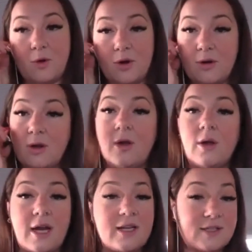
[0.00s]
anymore.
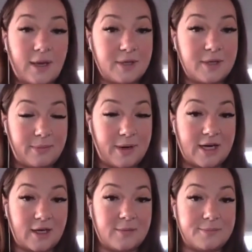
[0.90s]
And it's time to
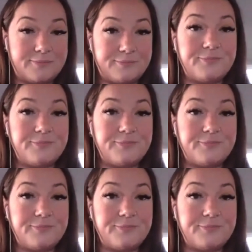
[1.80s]
unpack it.